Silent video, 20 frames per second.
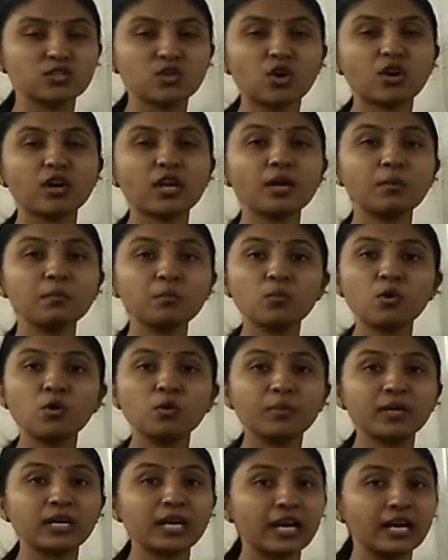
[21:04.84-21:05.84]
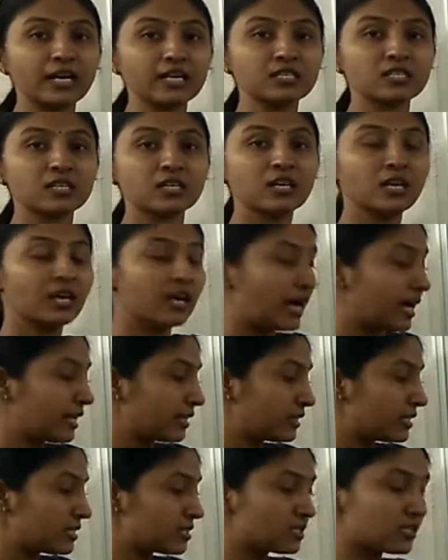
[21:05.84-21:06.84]
or immobilized,
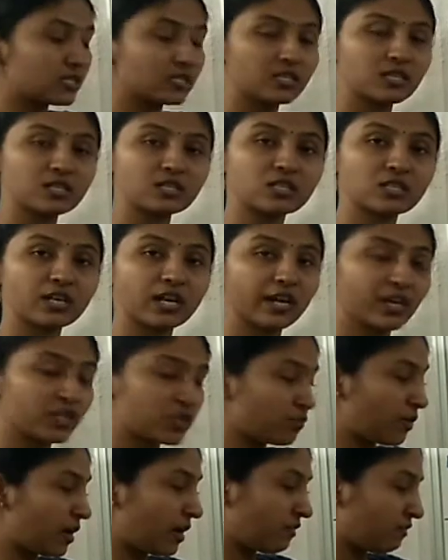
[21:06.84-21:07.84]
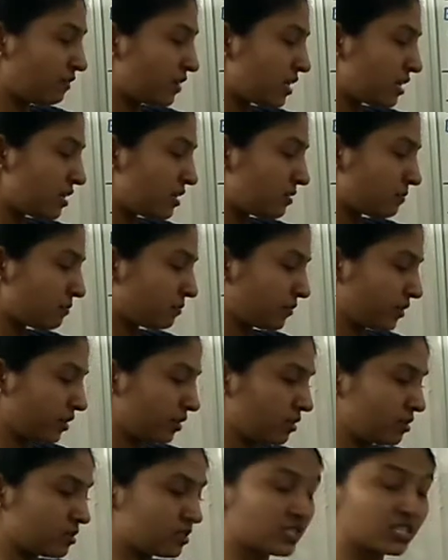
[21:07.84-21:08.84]
and this is the stage when we
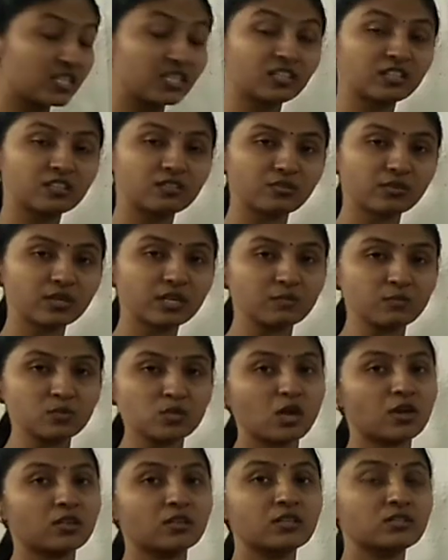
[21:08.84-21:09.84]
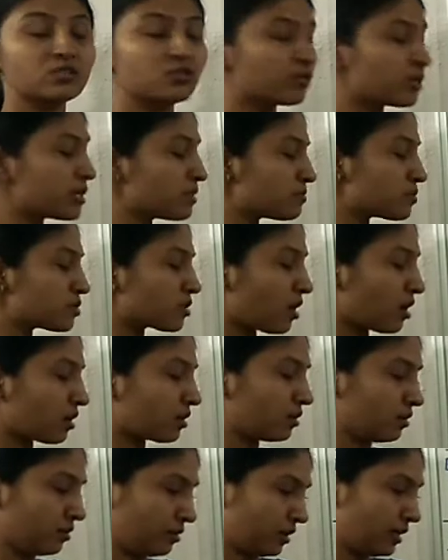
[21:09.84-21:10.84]
see the dreams or the dreams
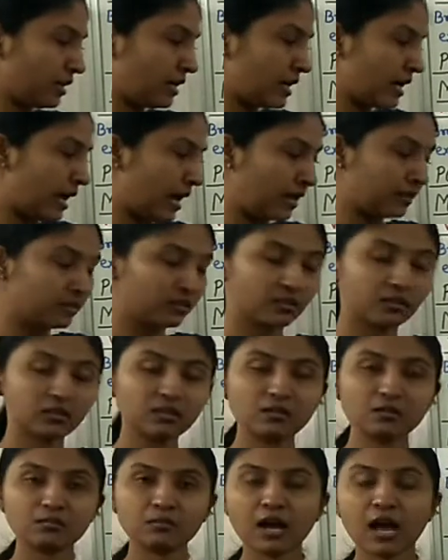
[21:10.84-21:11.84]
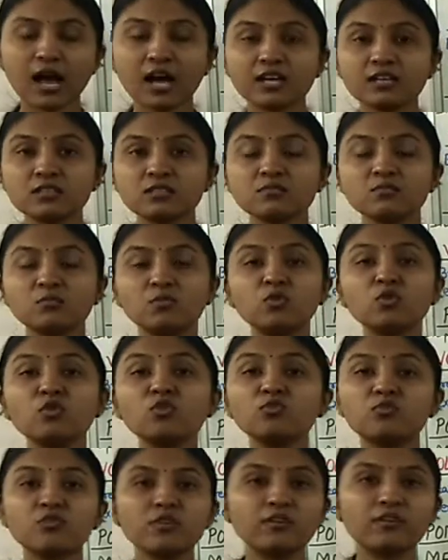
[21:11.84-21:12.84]
occur and the eyes
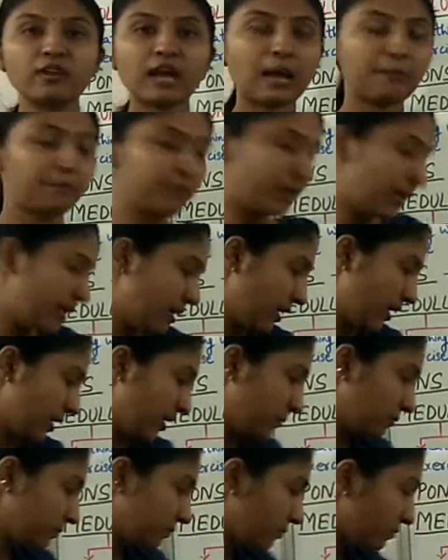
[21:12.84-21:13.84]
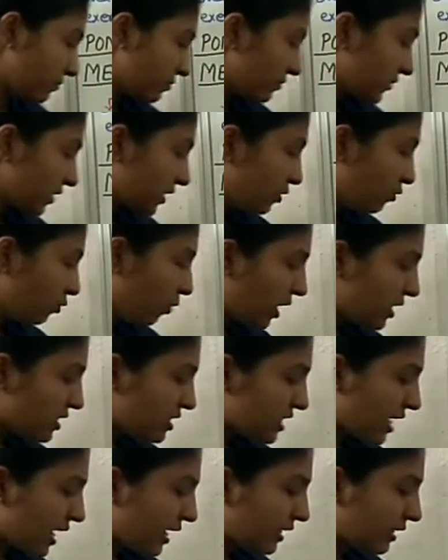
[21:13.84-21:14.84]
move rapidly. One
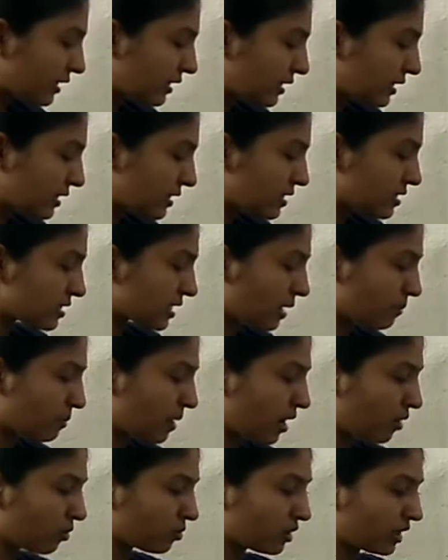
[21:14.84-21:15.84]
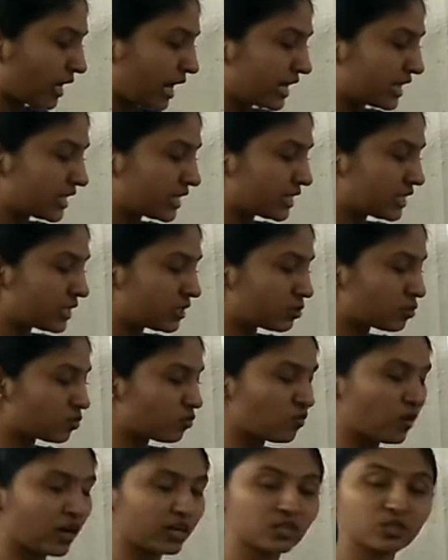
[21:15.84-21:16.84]
cycle is about 90 to
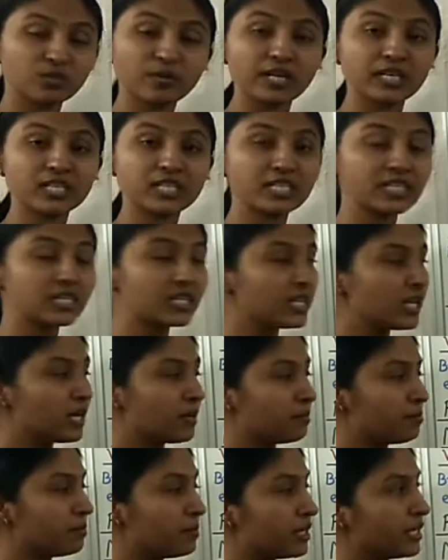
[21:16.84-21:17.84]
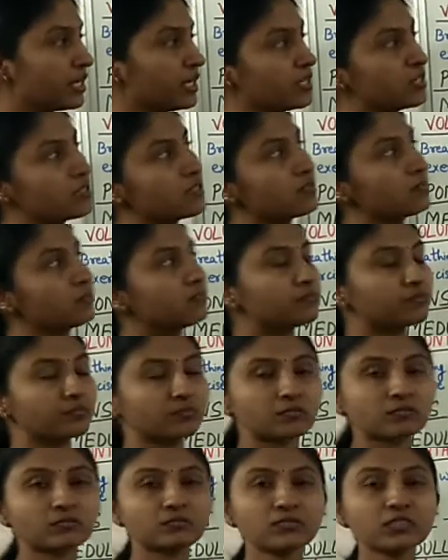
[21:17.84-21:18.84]
120 minutes.
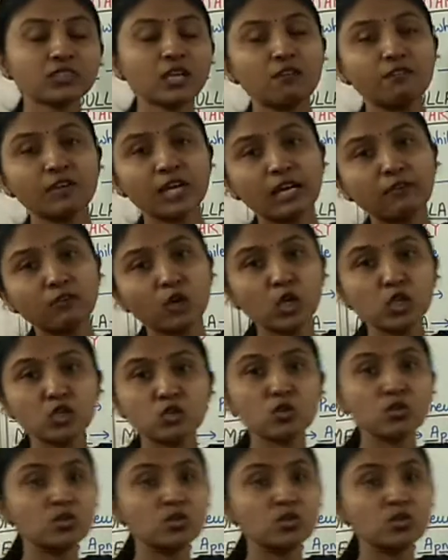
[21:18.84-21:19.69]
We have also